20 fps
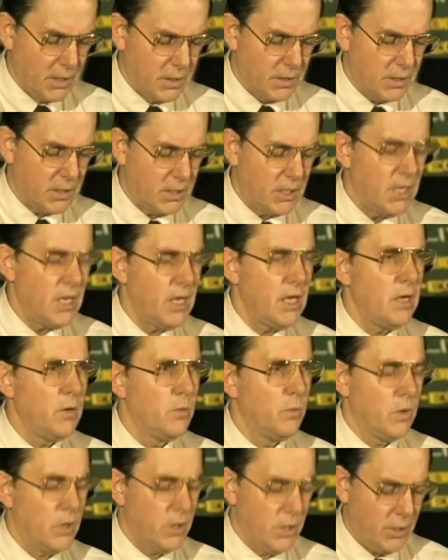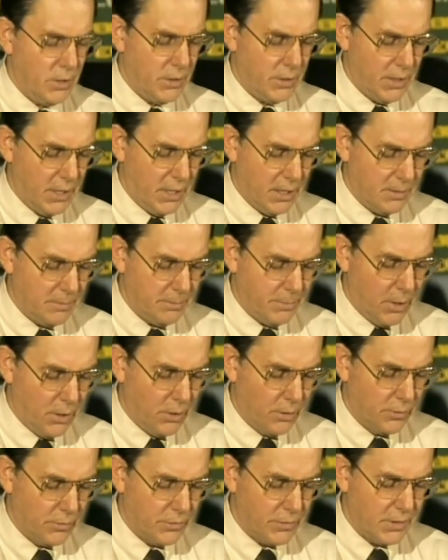The key word in
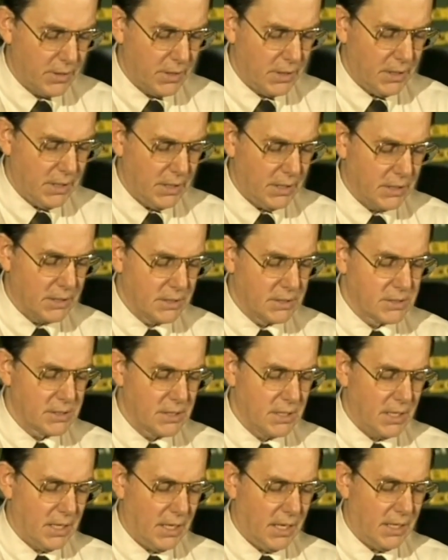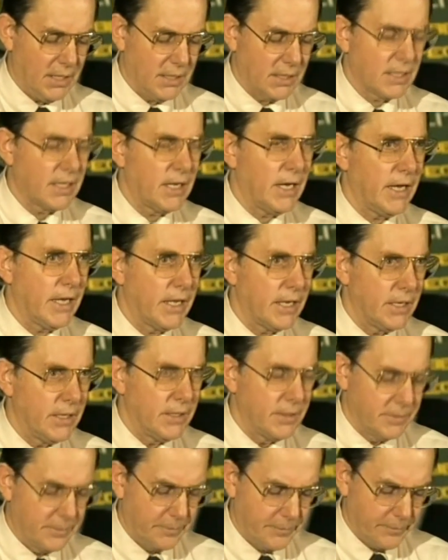both is
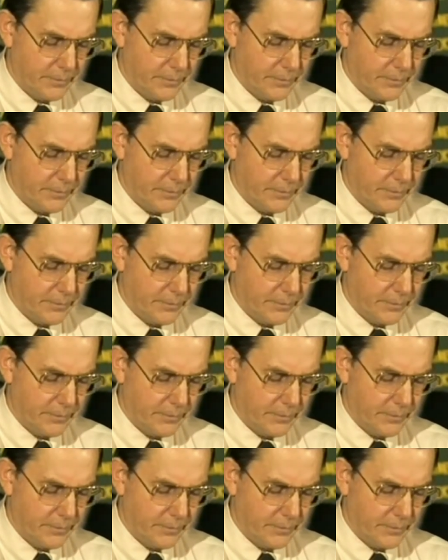al-ghaid,